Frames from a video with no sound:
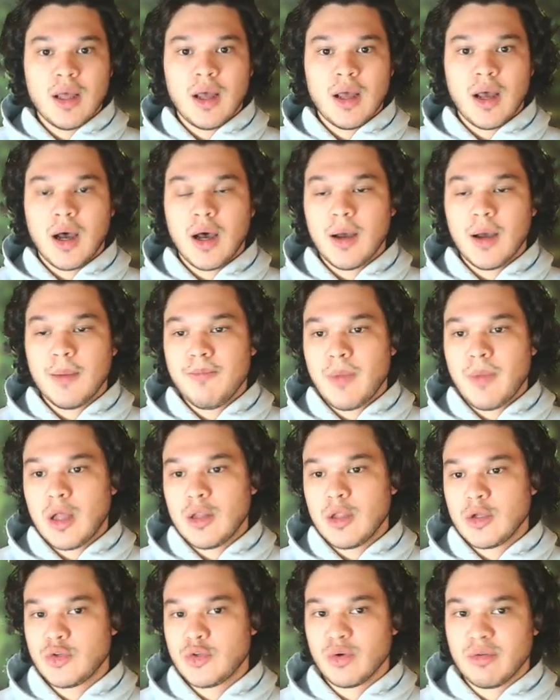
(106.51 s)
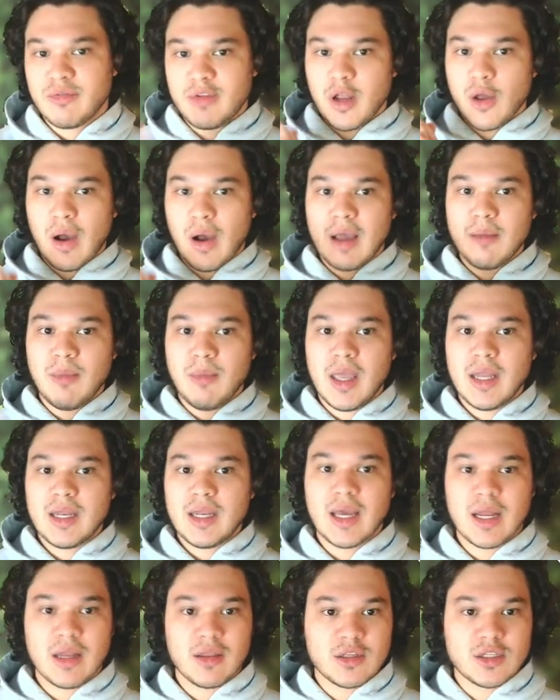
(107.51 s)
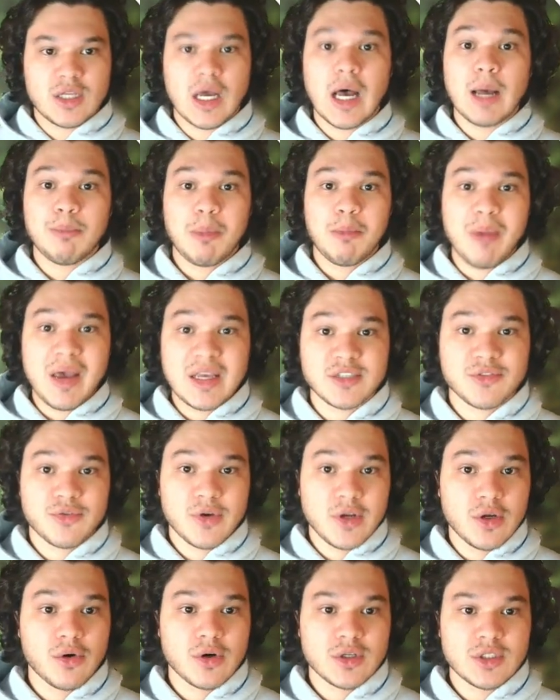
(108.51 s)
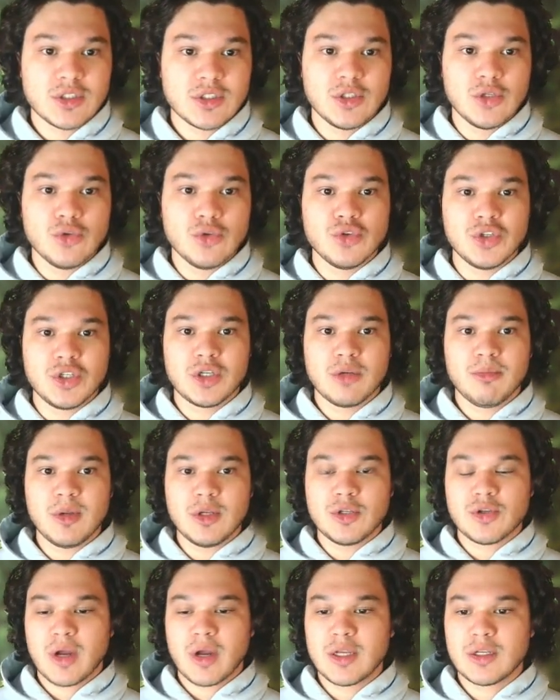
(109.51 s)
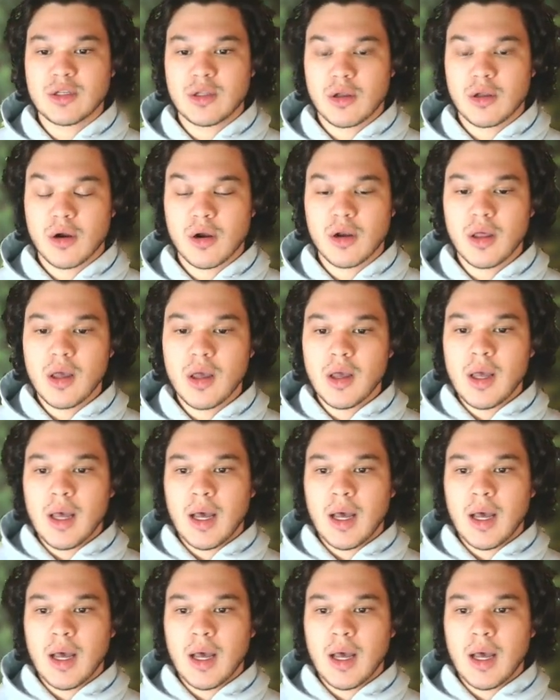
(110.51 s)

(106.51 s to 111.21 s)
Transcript: I'll link to a video I made, kind of the top best free courses you should be trying to learn.